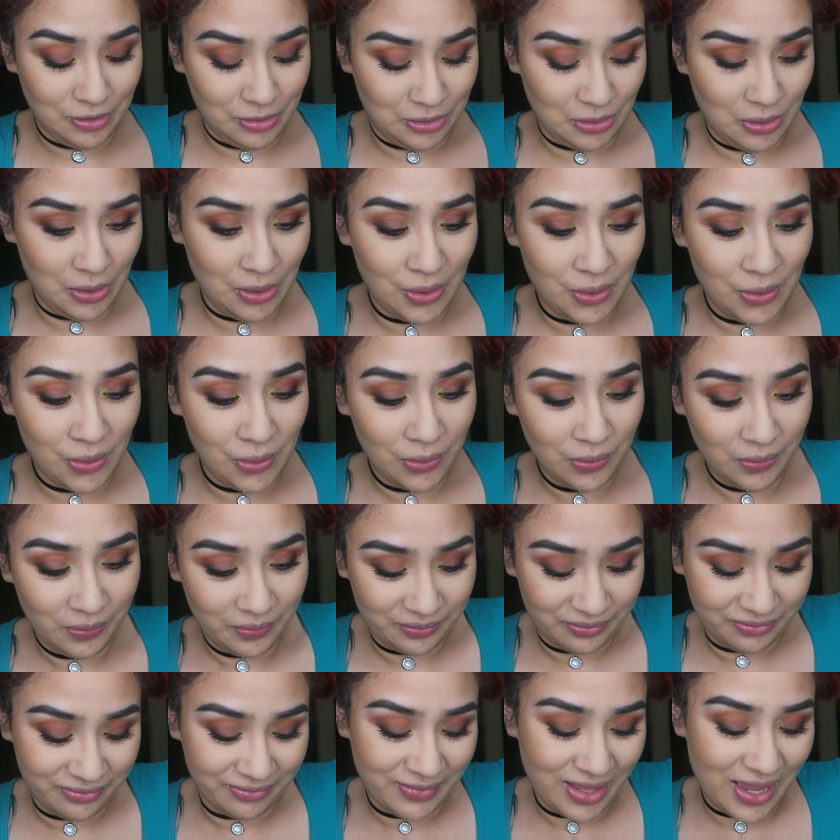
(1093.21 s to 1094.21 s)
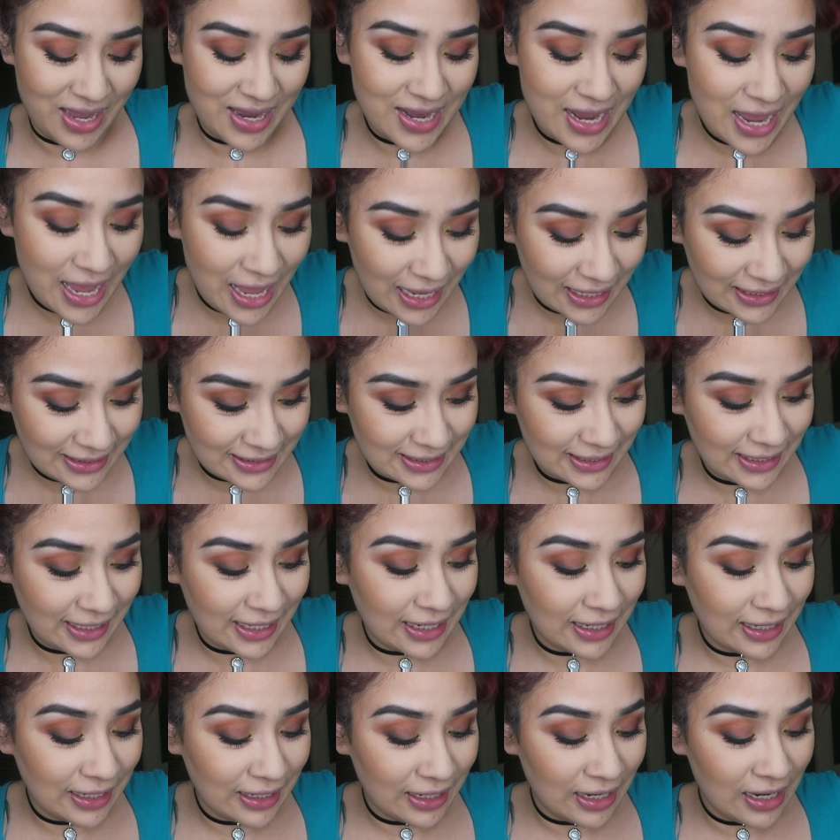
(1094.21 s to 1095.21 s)
so I had to
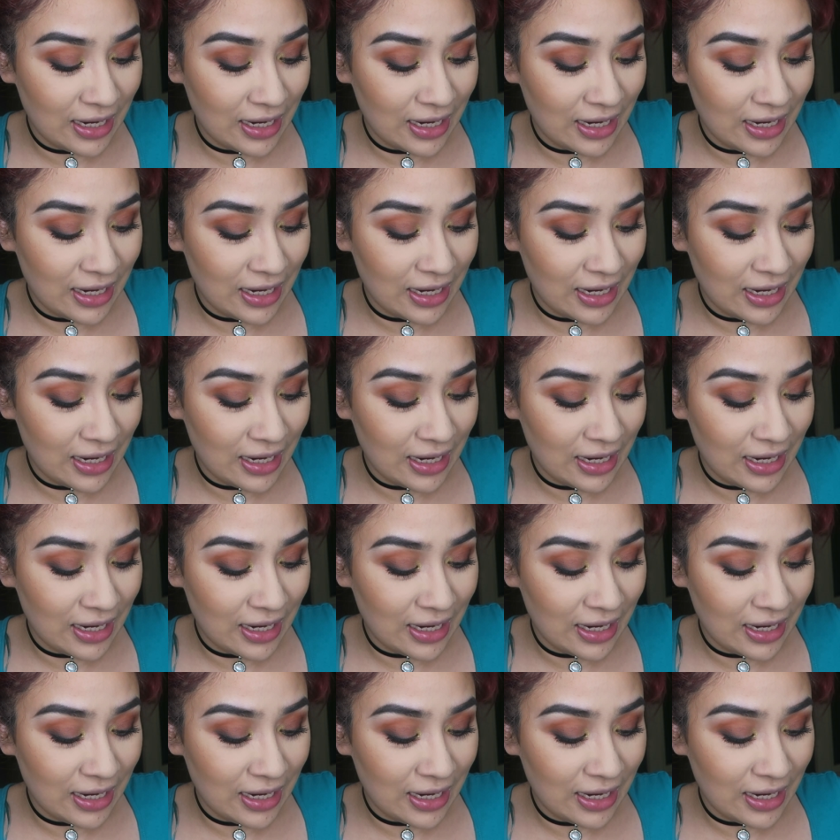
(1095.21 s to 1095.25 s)
get it.